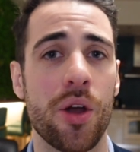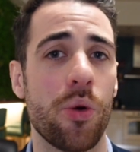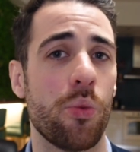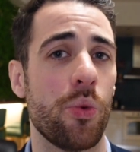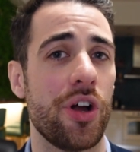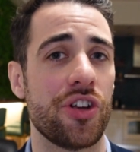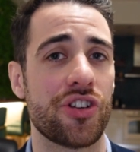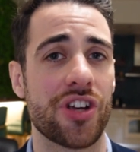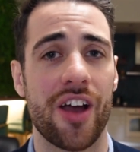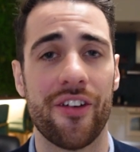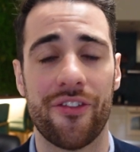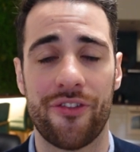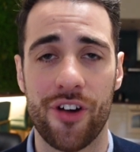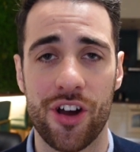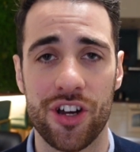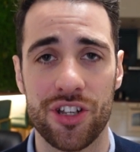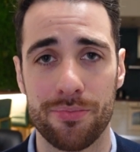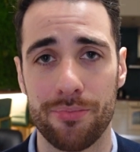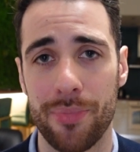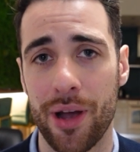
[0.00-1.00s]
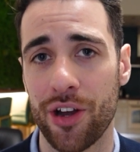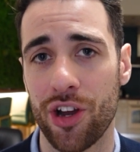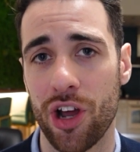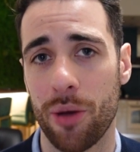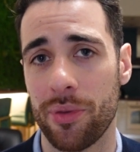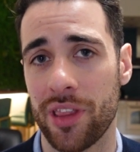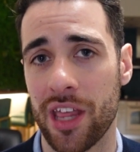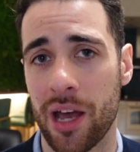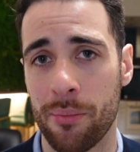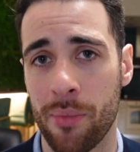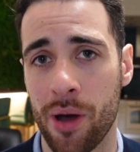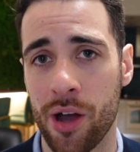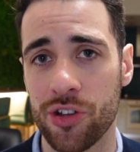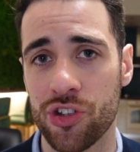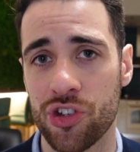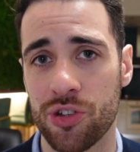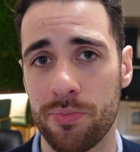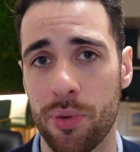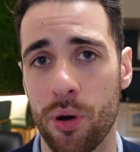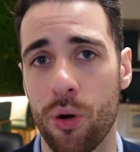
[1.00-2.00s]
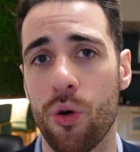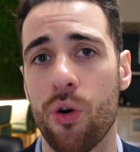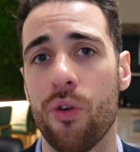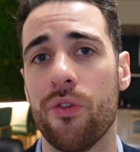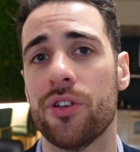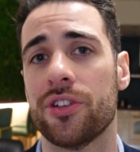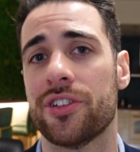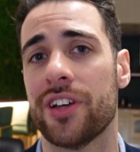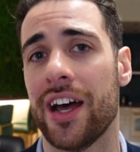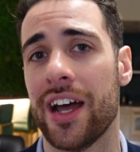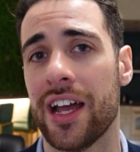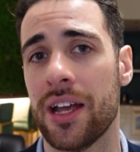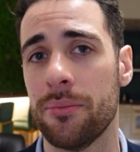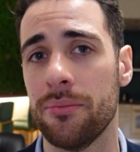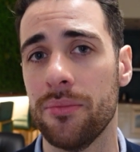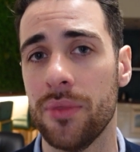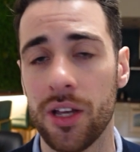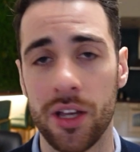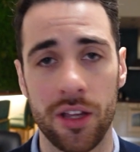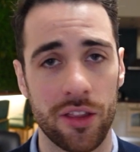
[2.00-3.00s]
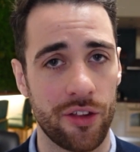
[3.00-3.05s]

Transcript: which at first might not be that much, but over time,